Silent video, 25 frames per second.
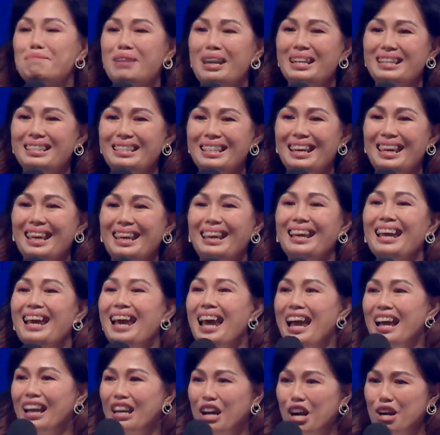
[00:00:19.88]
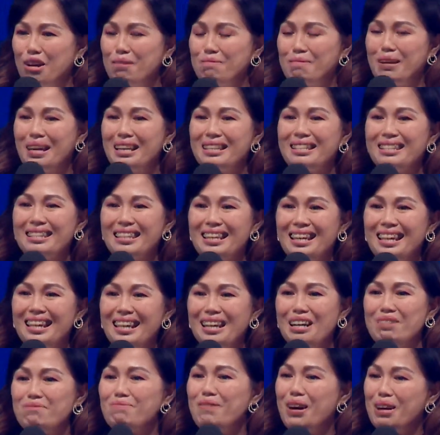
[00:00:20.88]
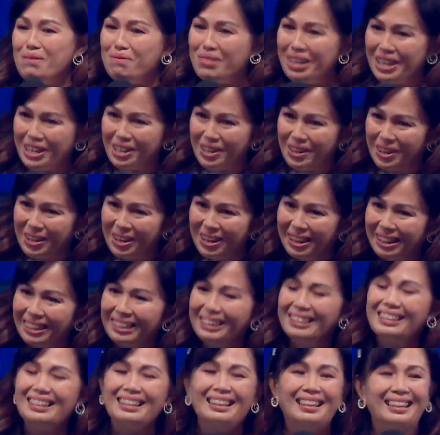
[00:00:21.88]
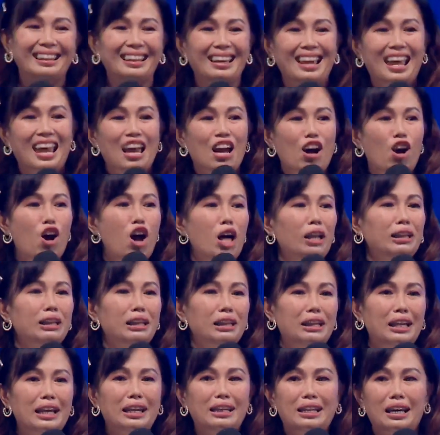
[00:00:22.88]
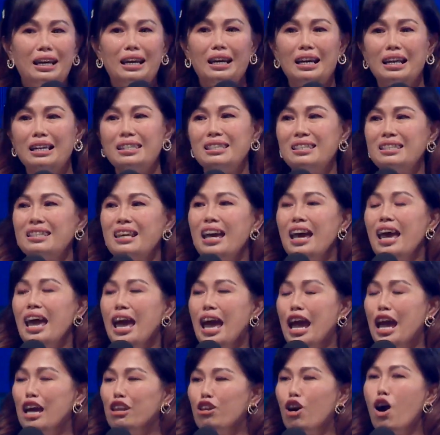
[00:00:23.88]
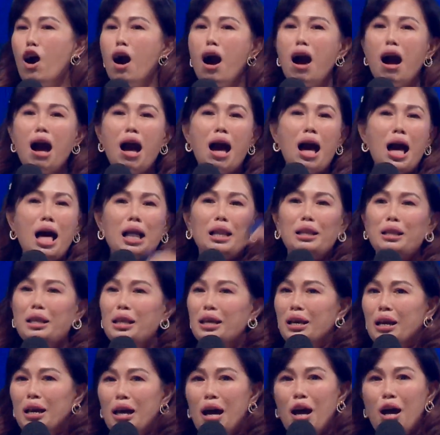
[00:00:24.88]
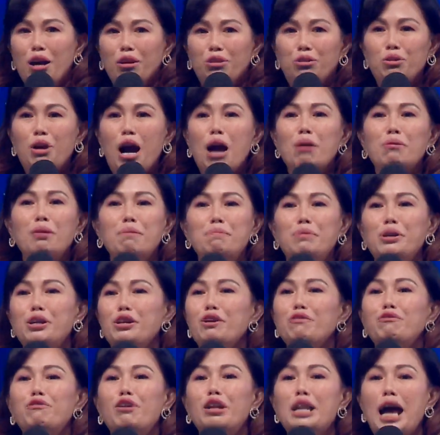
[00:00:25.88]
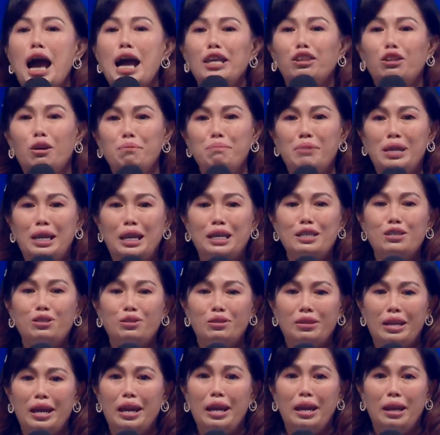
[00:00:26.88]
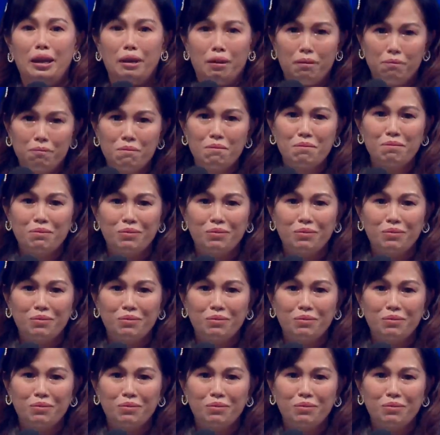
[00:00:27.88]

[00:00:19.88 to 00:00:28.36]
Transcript: amazing Crown Master Park Myong, all the leaders, and all to our beautiful Atomians today.